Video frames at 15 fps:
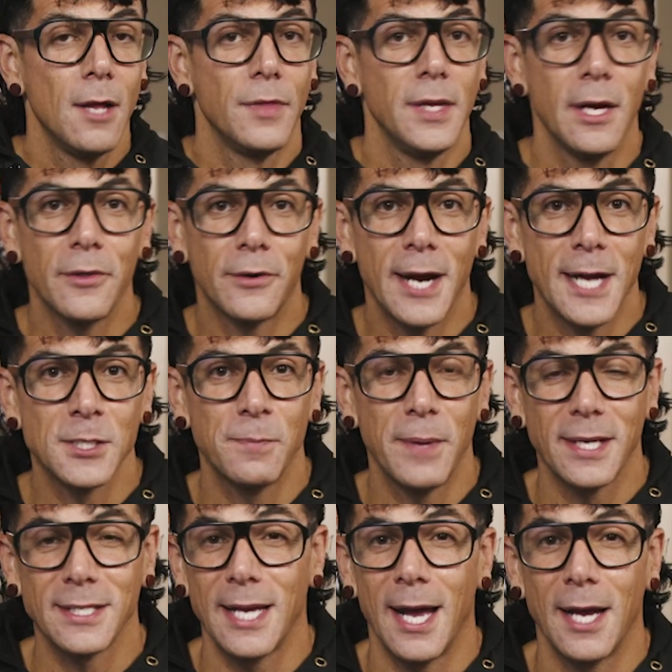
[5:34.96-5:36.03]
The other
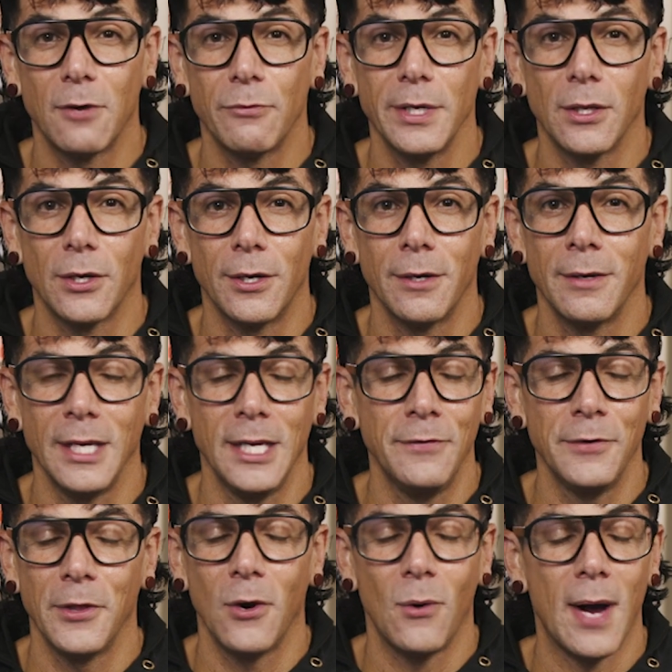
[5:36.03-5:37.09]
aspect I had to relearn,
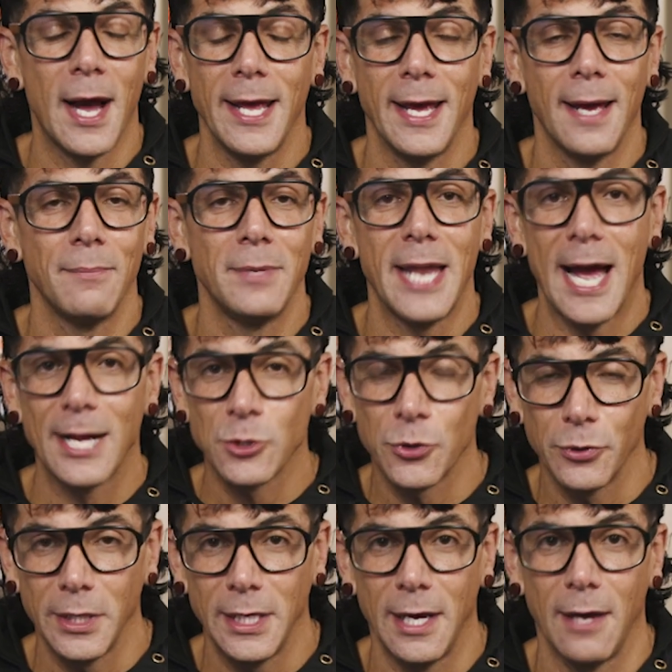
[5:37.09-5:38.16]
even though I am
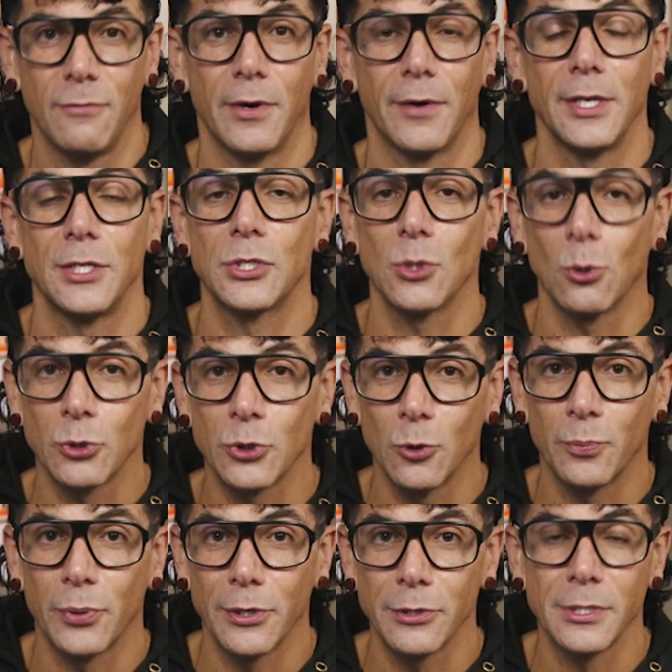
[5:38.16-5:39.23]
naturally a very
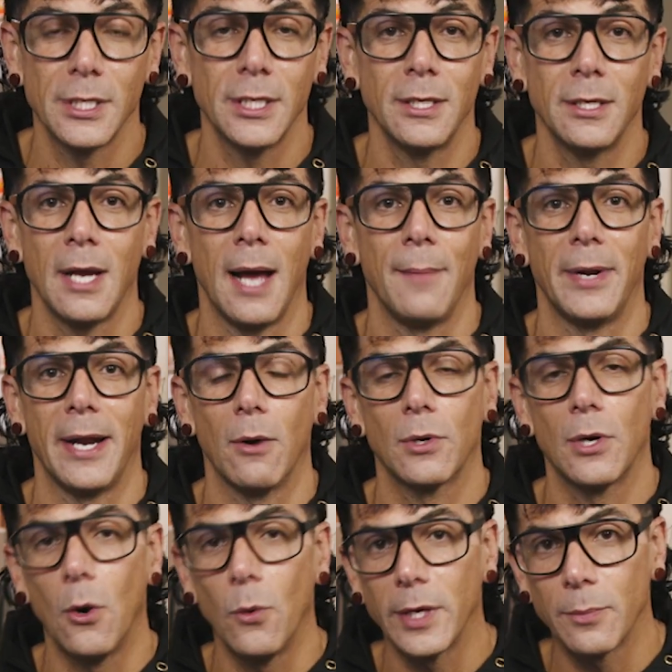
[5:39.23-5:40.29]
social person, I'm an
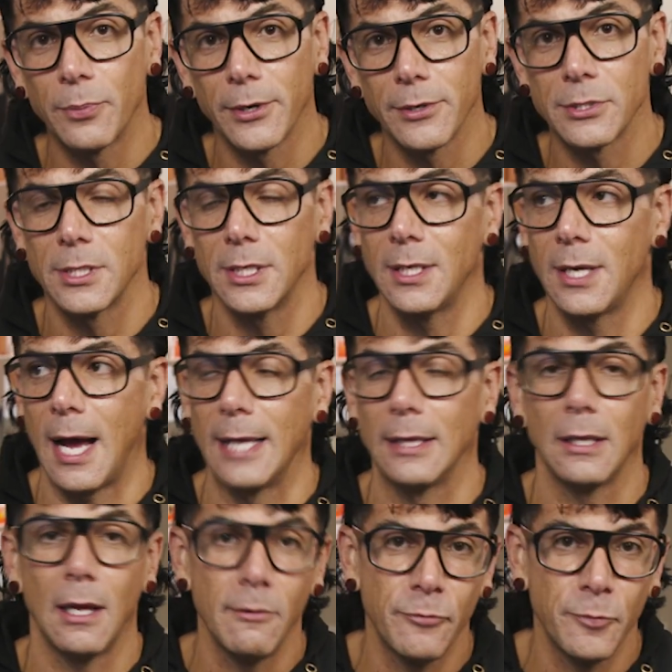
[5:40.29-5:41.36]
outgoing person, I
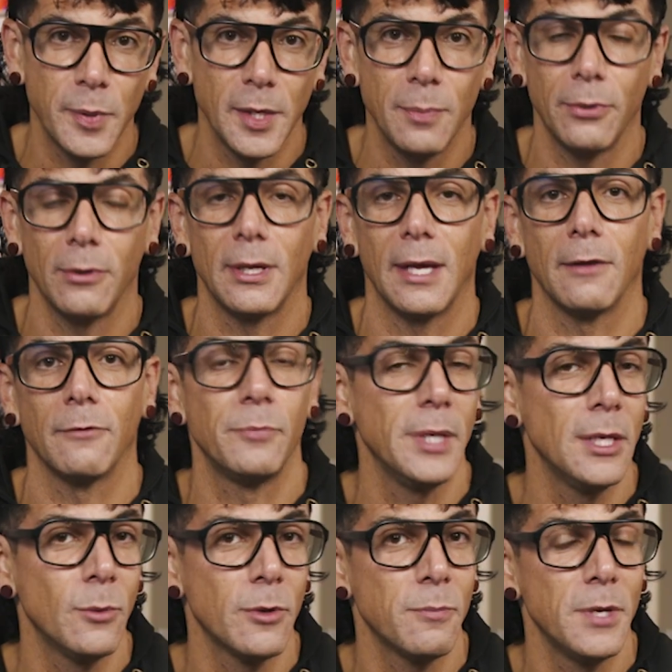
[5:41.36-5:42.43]
love people, I love
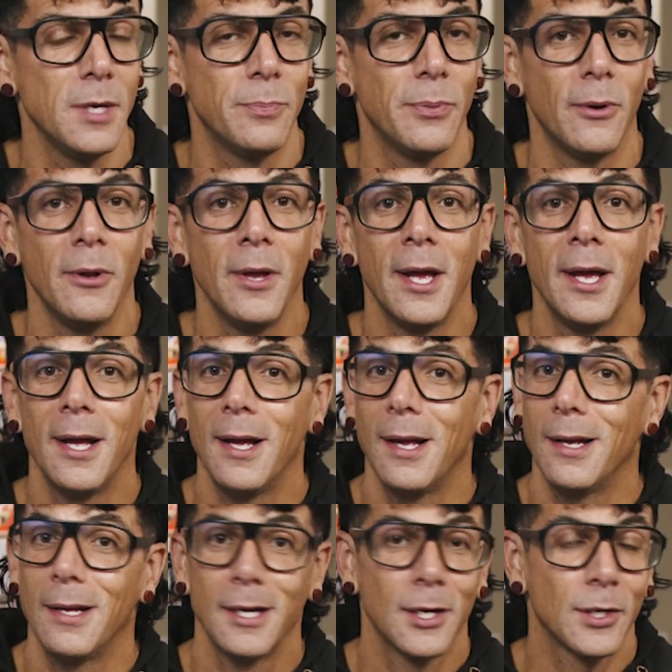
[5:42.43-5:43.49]
being with people,
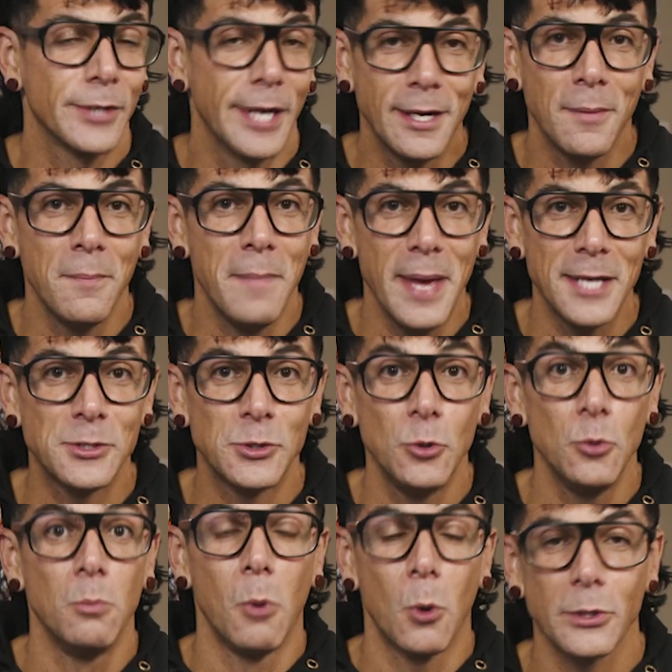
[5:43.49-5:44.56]
Kratom makes
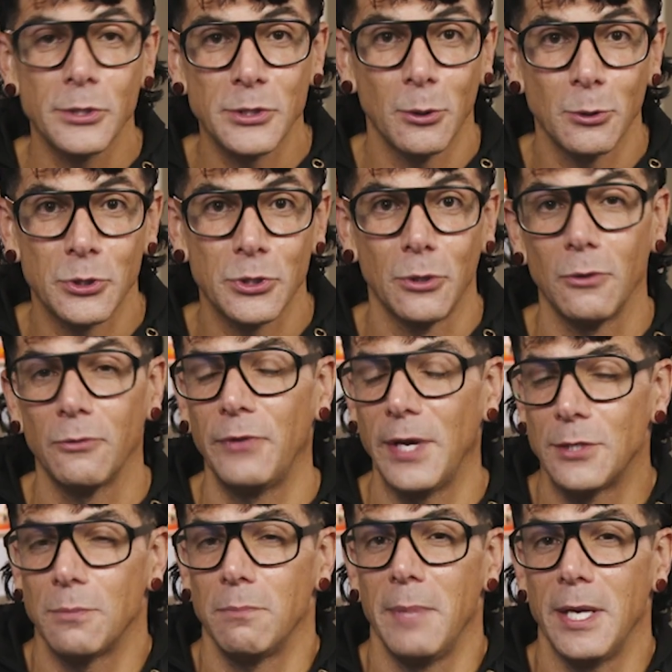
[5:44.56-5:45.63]
you more social,
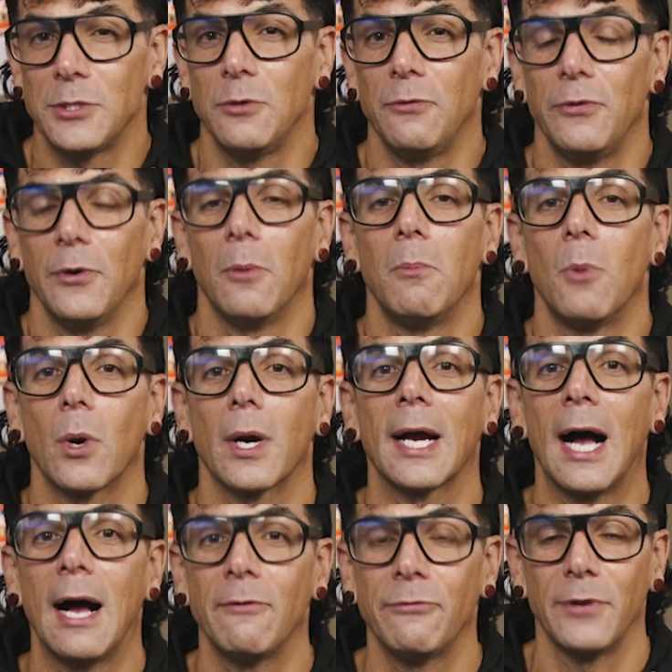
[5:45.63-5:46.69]
makes you feel more
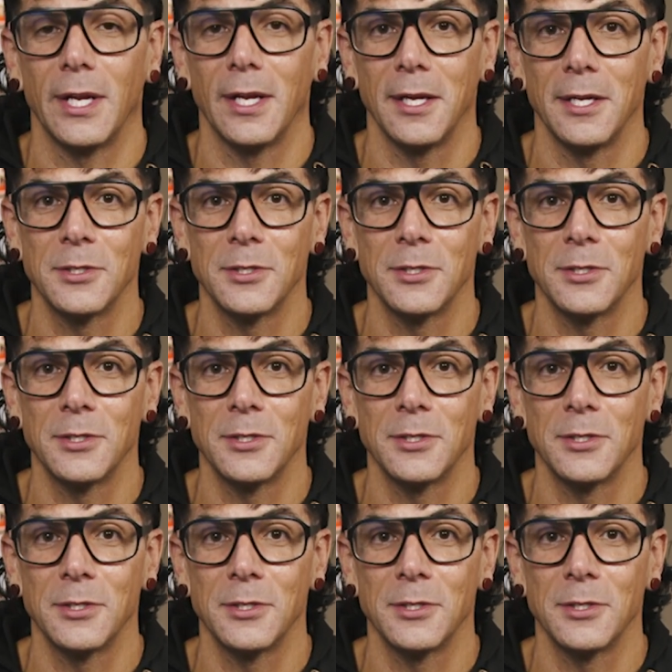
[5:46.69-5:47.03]
confident.